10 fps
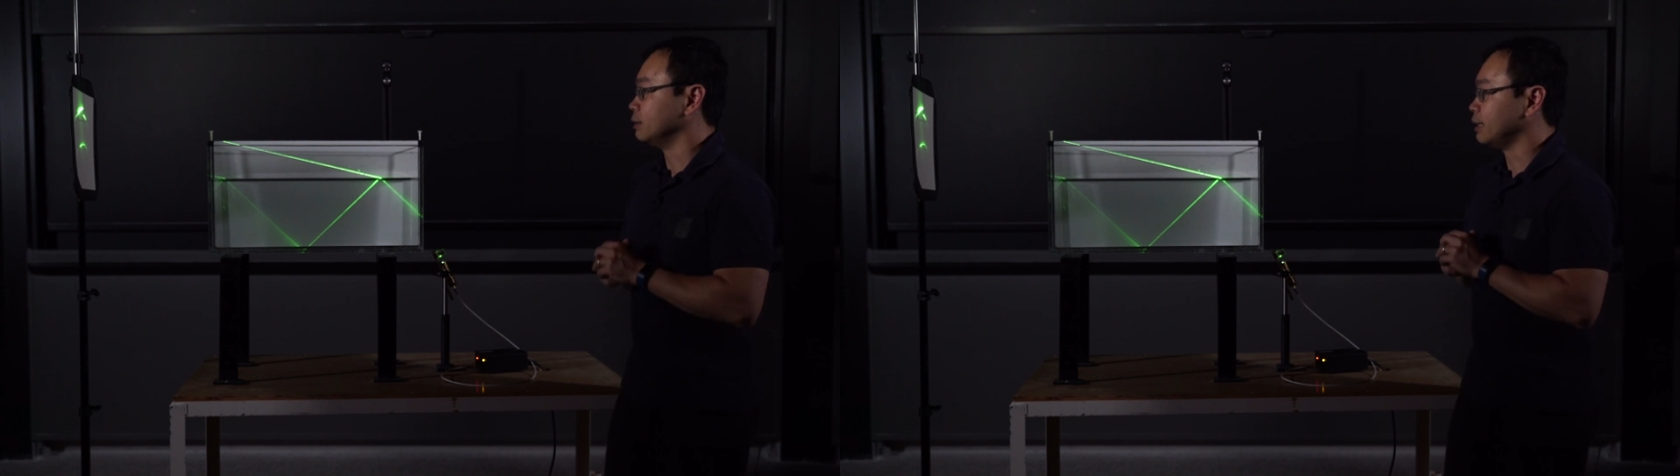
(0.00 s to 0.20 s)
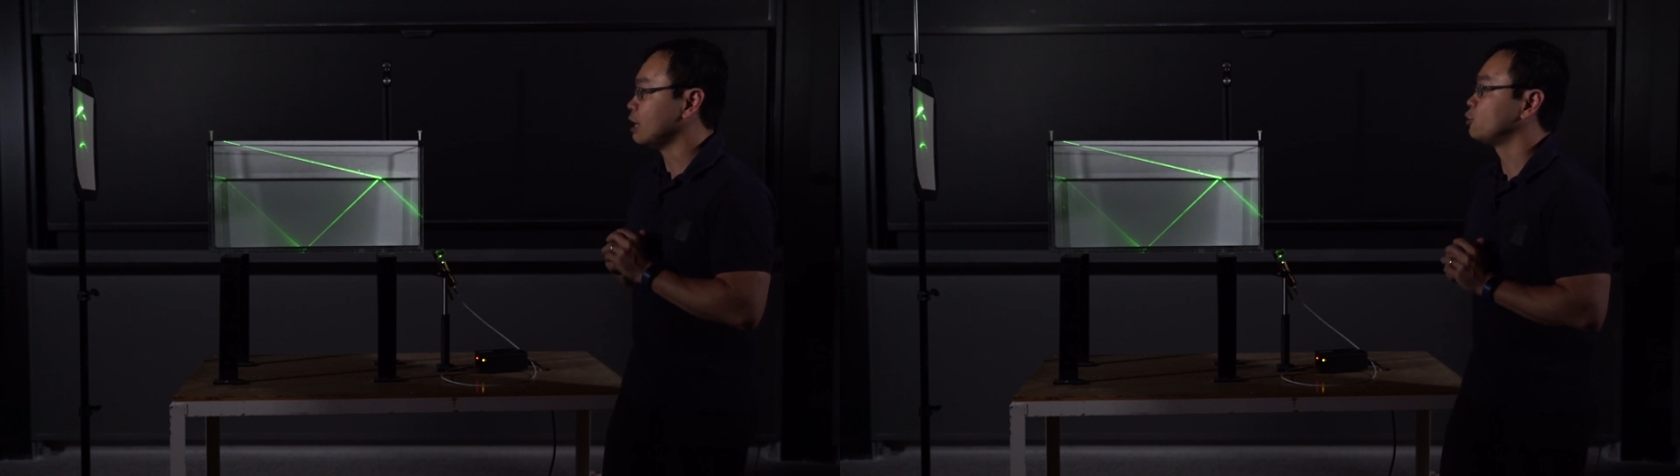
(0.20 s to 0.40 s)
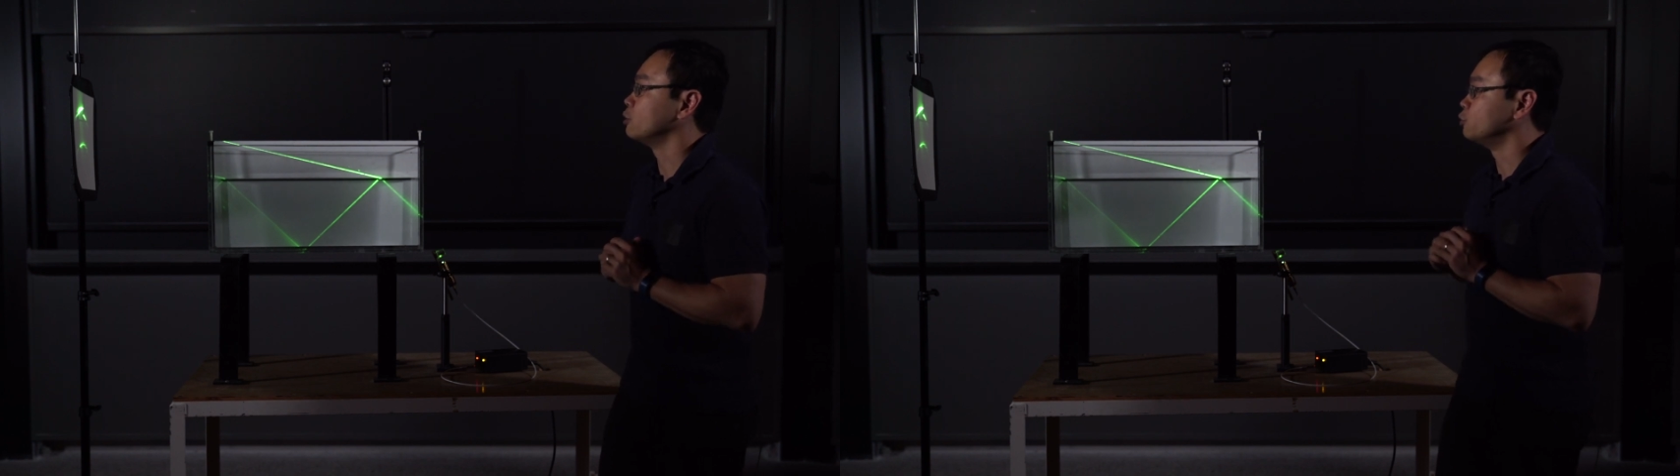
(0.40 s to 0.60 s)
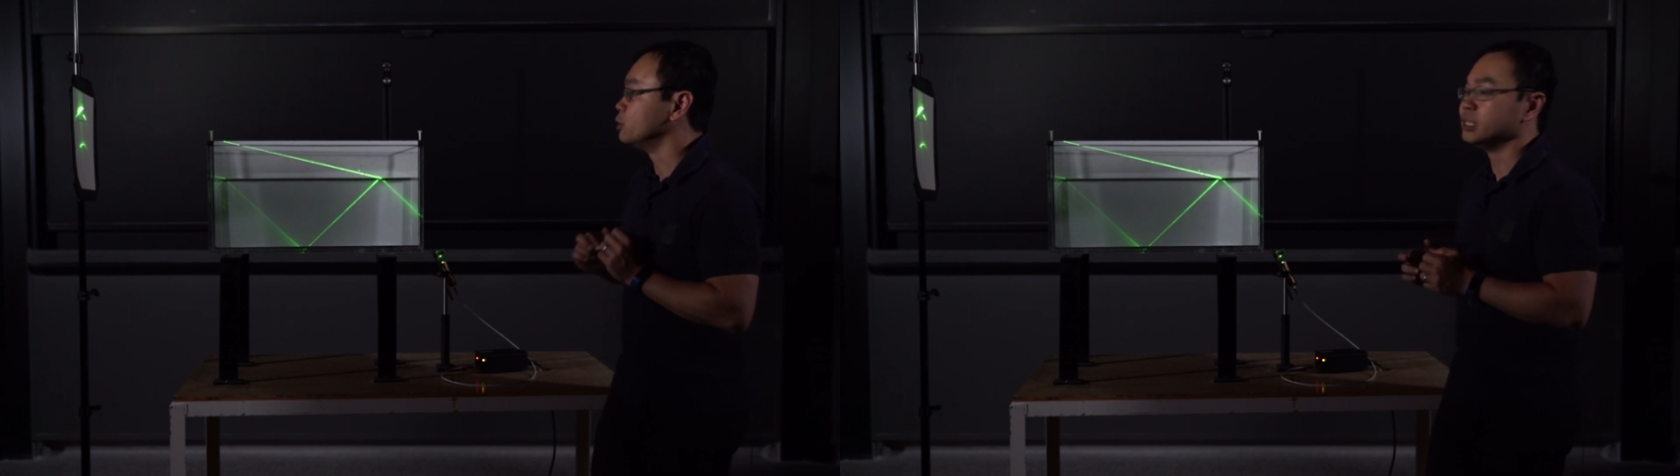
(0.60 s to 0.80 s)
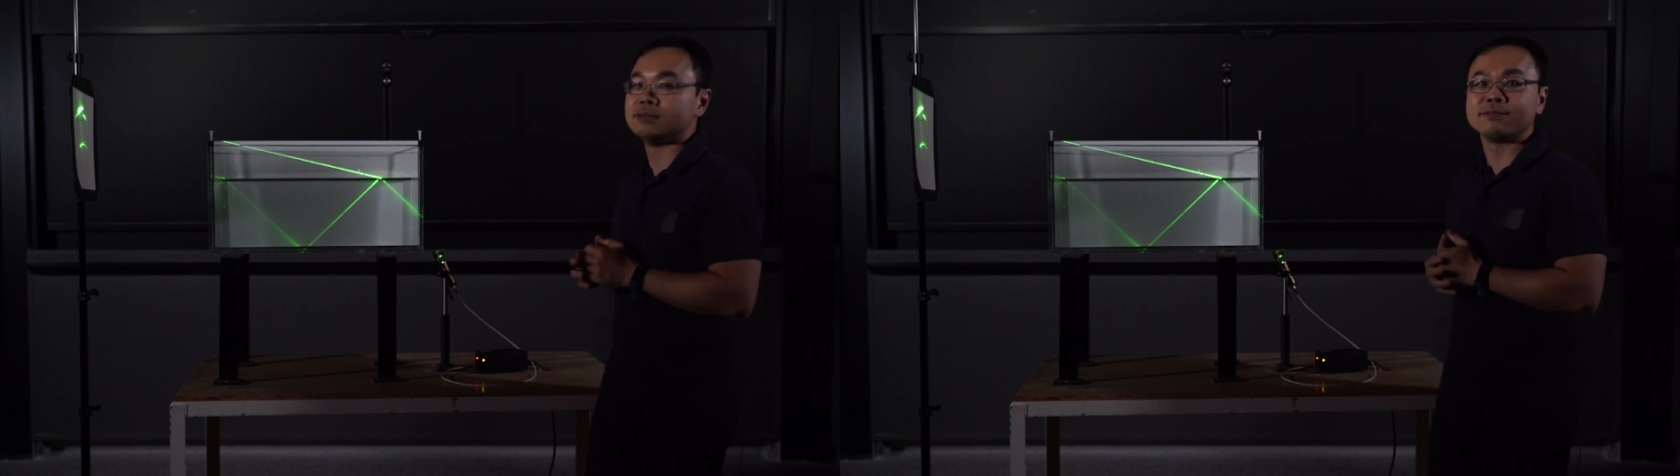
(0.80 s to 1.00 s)
nature
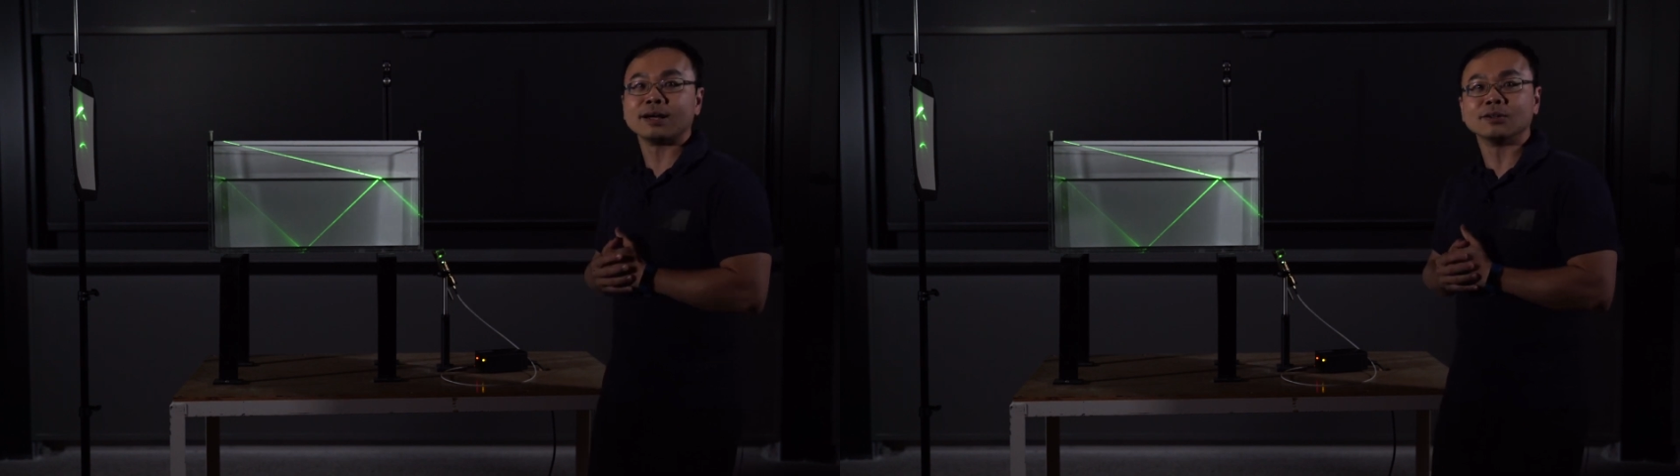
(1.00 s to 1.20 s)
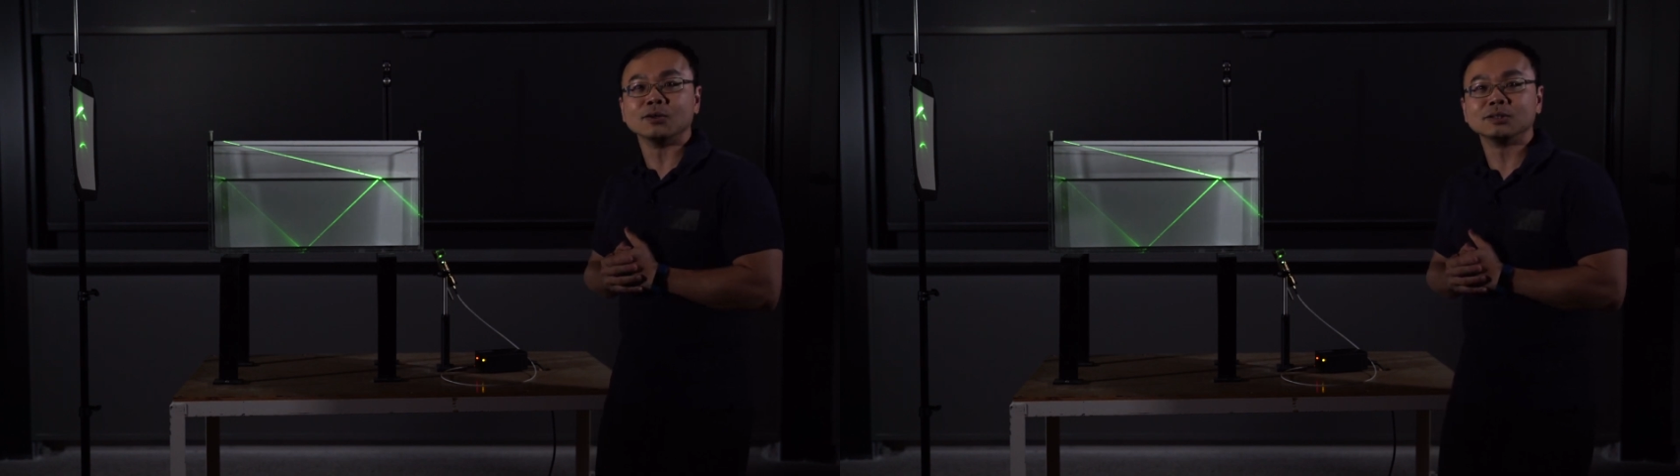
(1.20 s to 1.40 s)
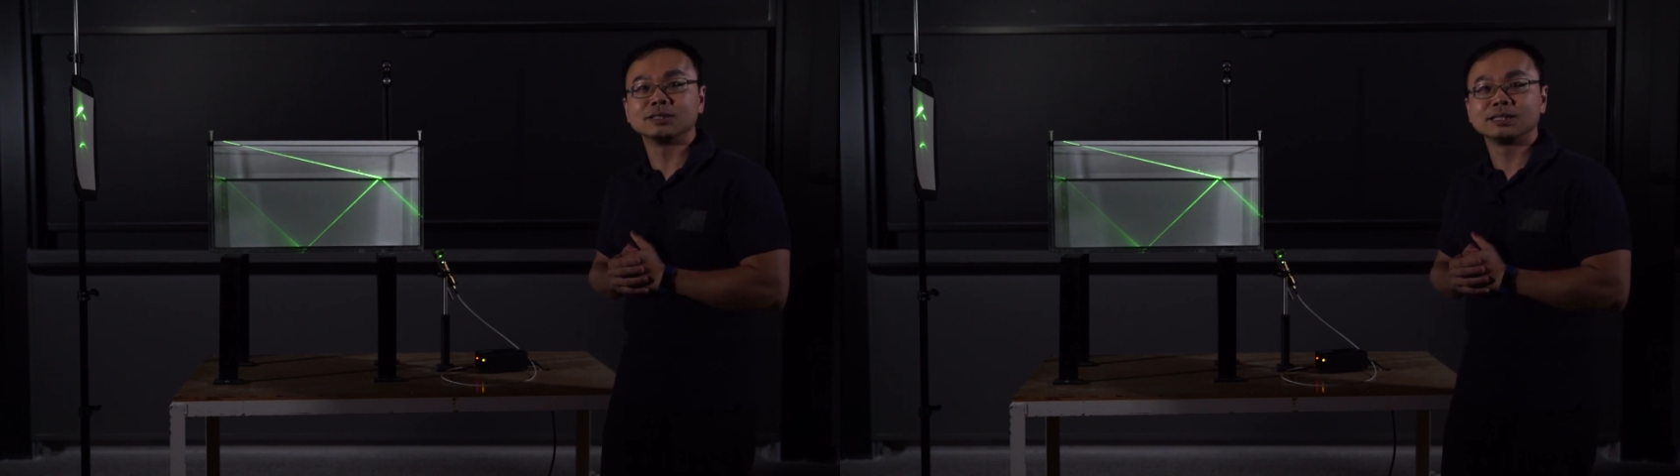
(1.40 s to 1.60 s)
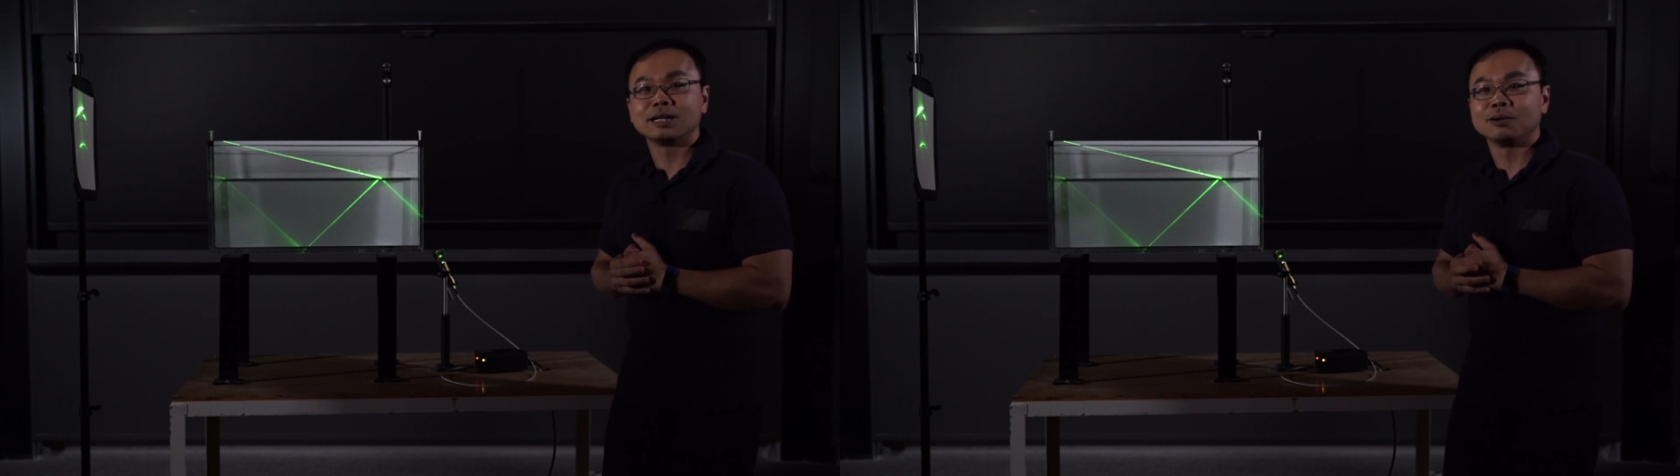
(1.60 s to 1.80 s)
really follows